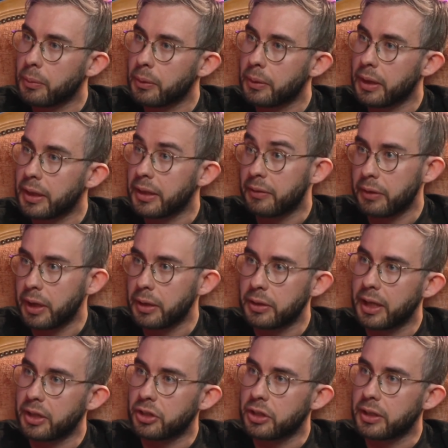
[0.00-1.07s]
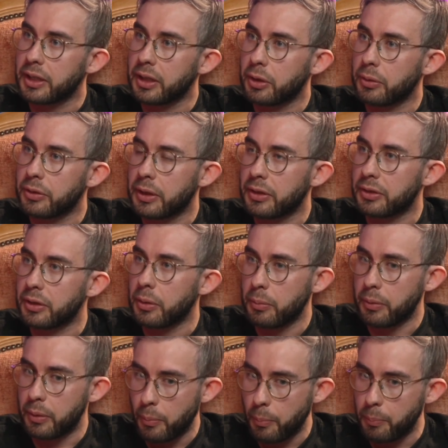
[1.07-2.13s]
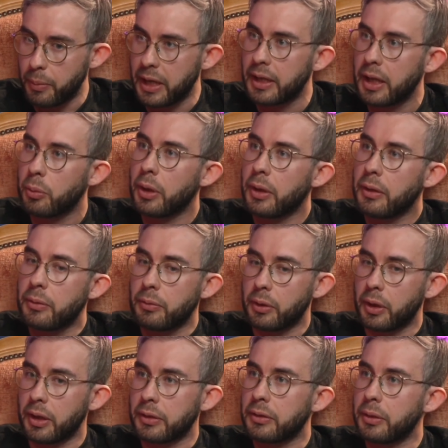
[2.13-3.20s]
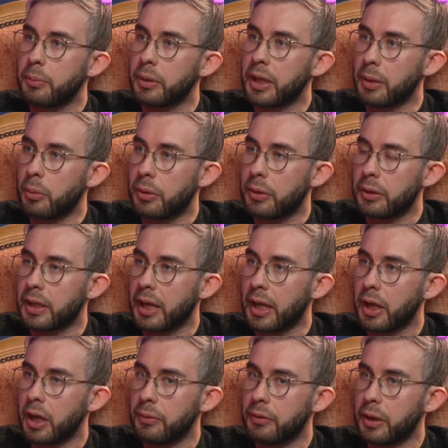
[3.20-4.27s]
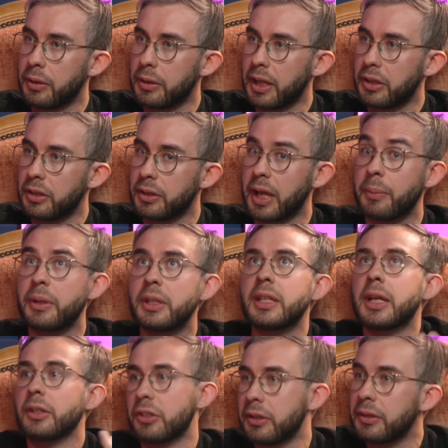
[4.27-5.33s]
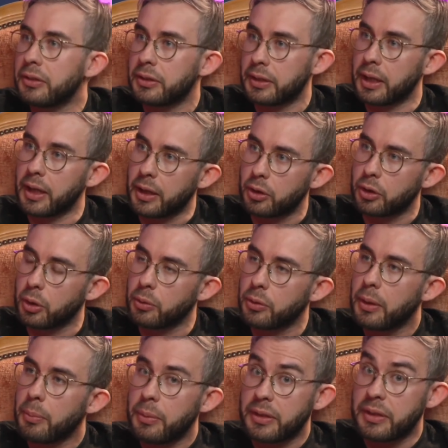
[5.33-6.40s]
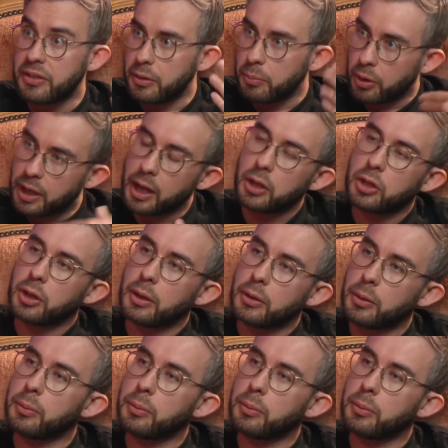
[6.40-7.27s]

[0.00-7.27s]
in the Foundation ecosystem, meaning we're the first to be able to take our Foundation applications and include them in the simulation.